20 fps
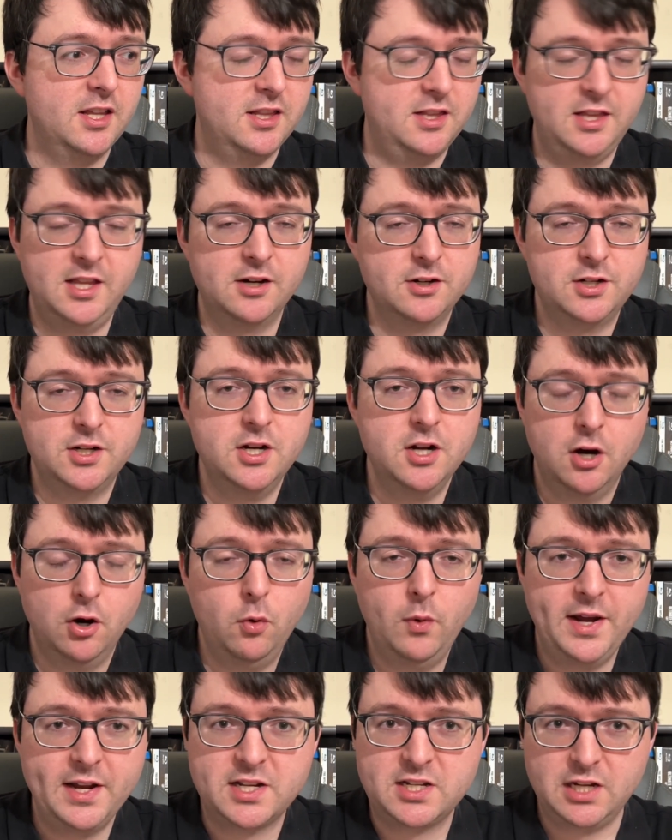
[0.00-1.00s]
there's no
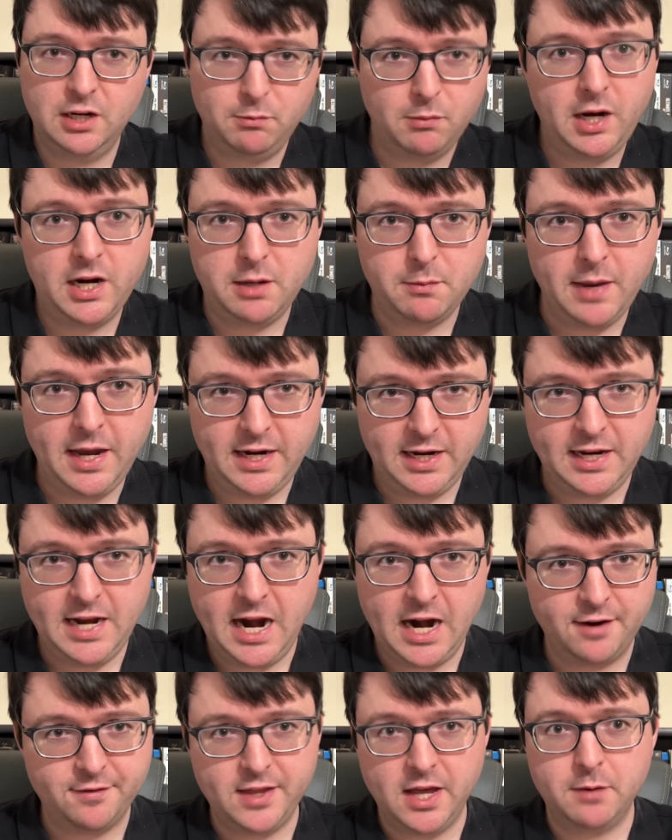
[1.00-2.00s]
way somebody made it
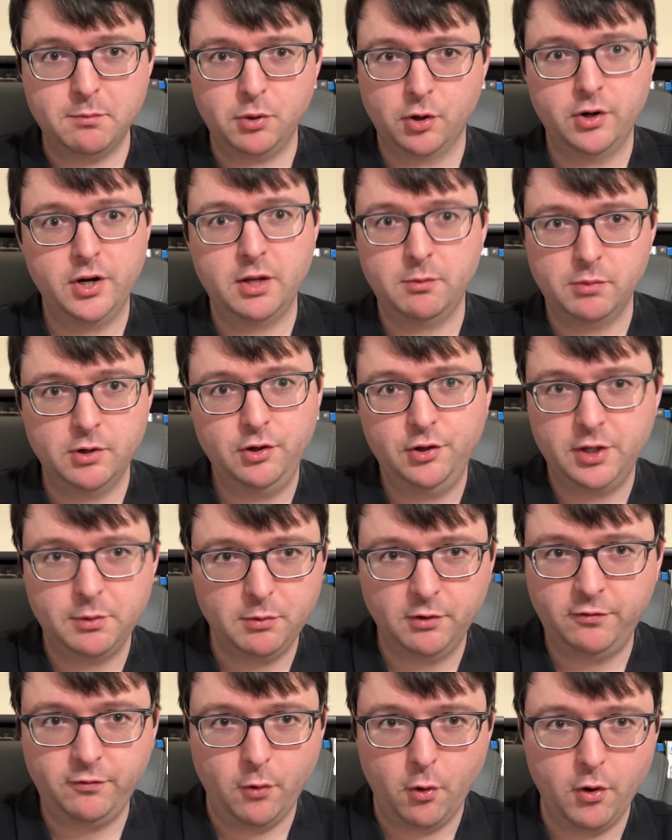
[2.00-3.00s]
out of that burning building
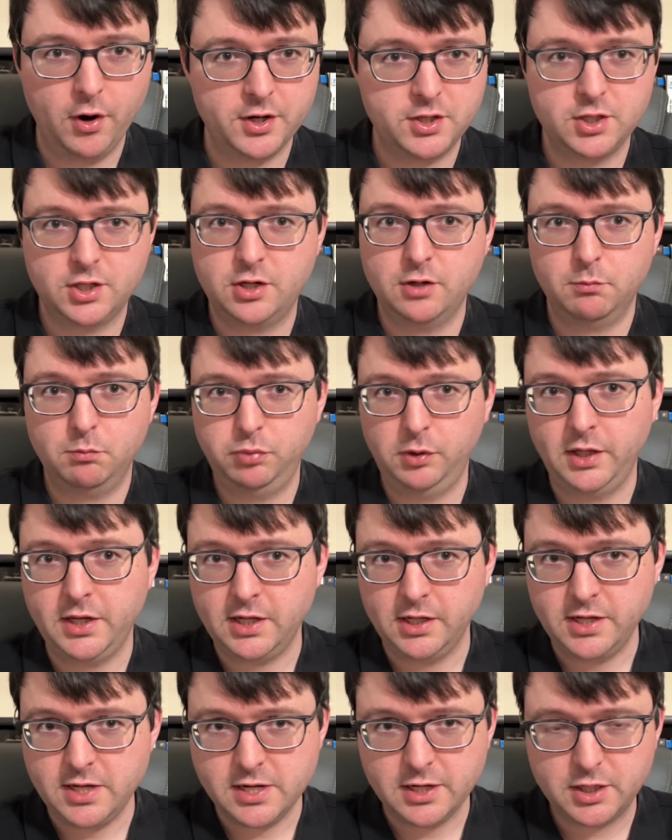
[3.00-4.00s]
before it just
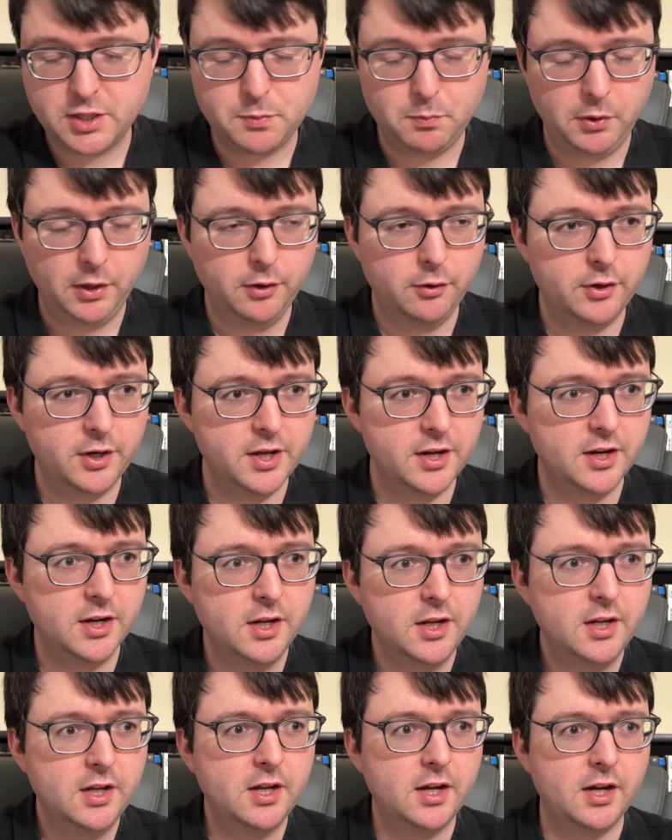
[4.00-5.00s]
completely exploded.
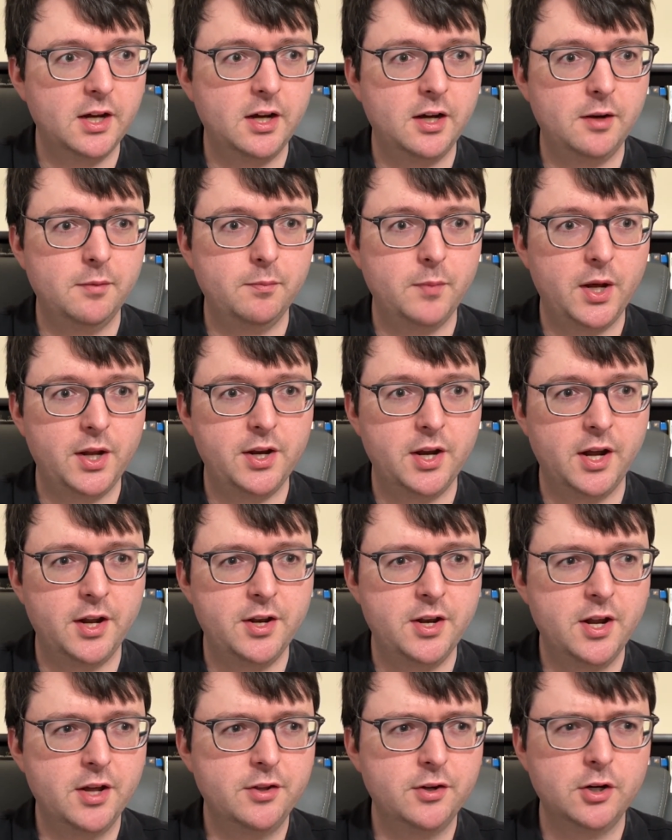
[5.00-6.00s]

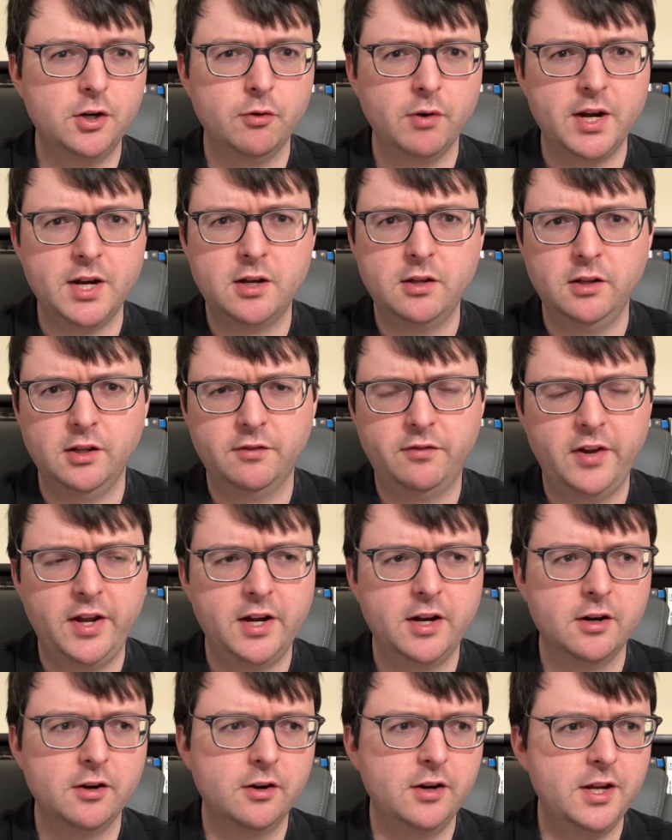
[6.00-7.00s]
Another great
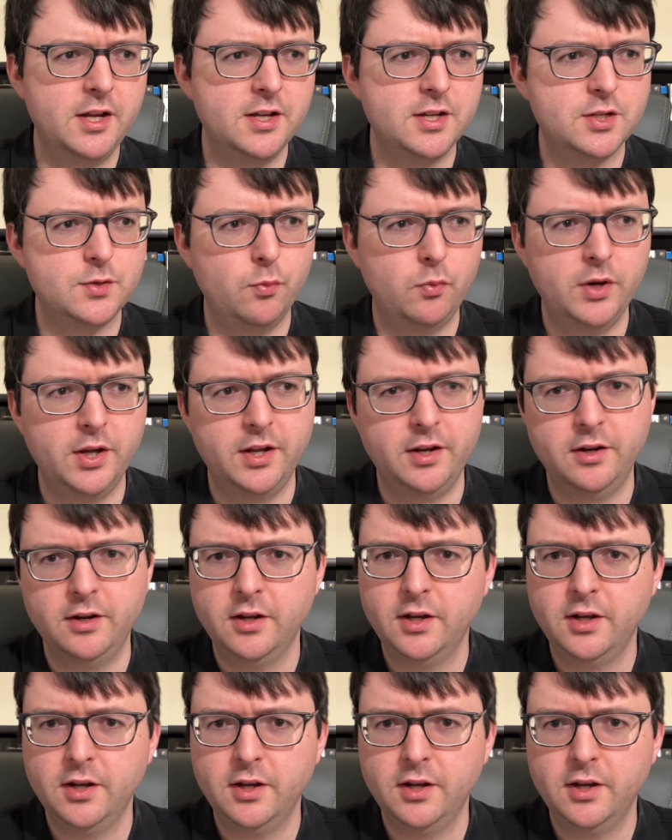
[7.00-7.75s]
cliffhanger is when